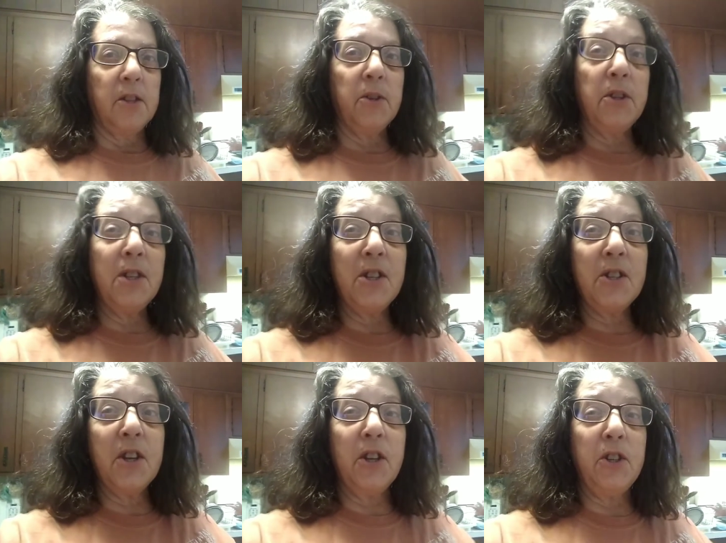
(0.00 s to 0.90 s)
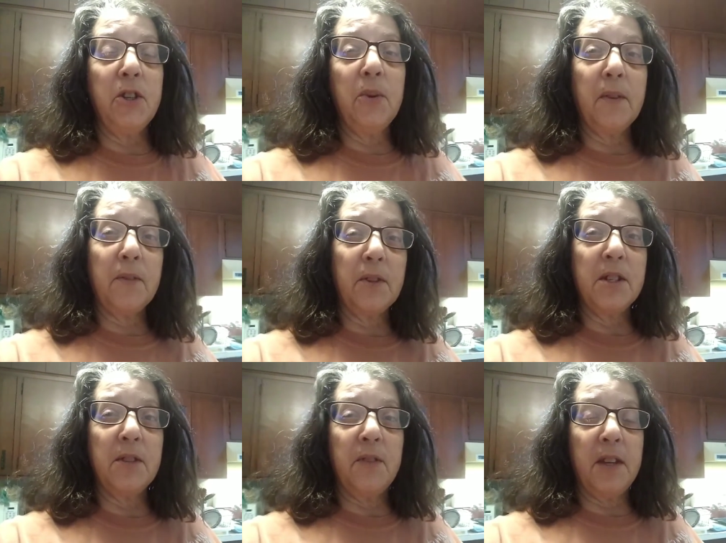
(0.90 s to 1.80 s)
So this is going to do it for
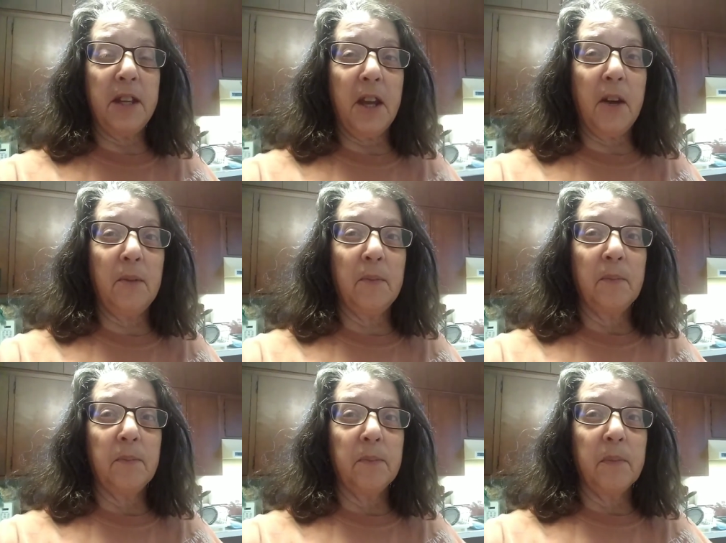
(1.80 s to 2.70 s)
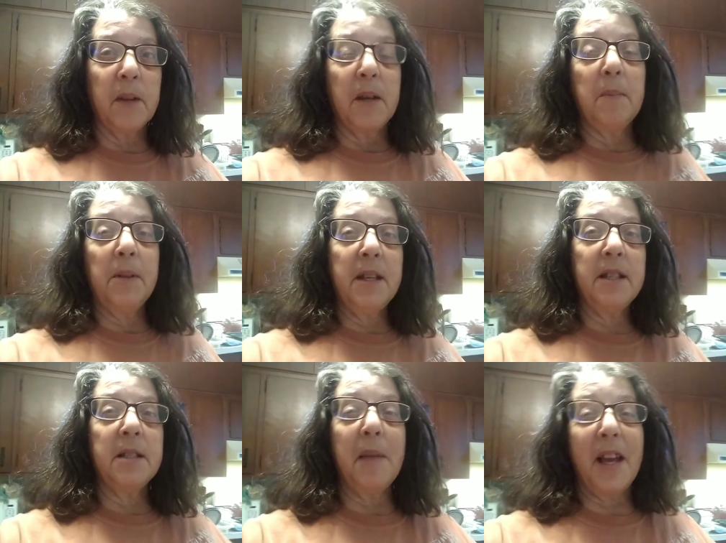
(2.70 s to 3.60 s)
this video.
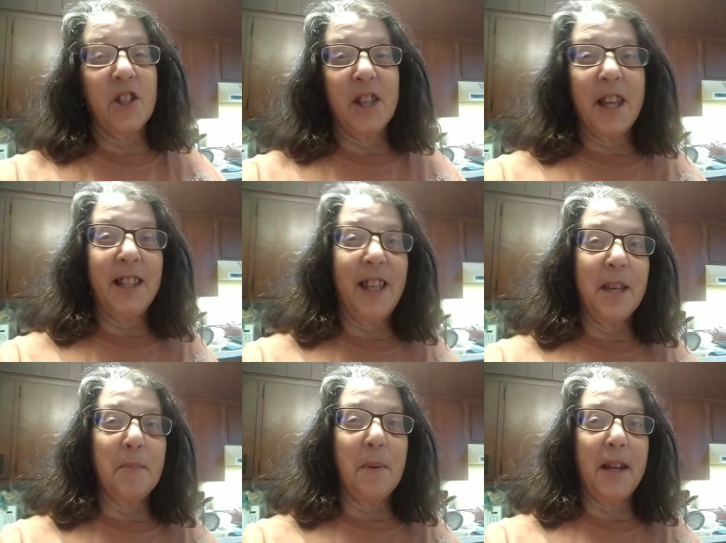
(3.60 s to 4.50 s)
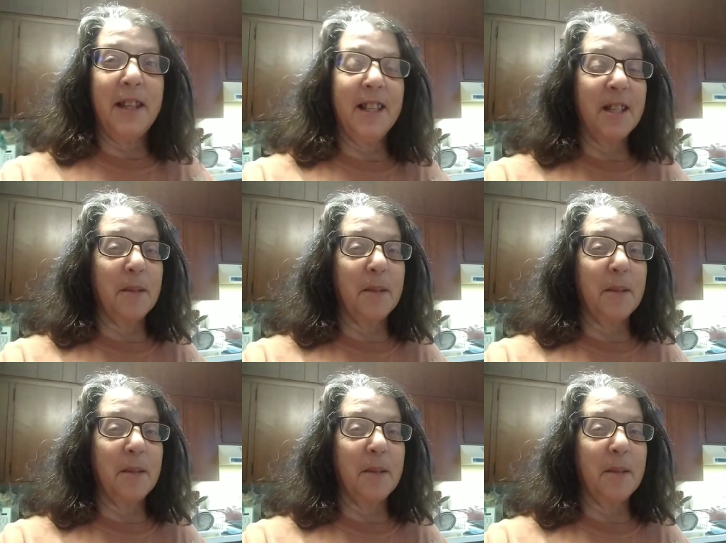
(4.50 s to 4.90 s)
Please smash that like button and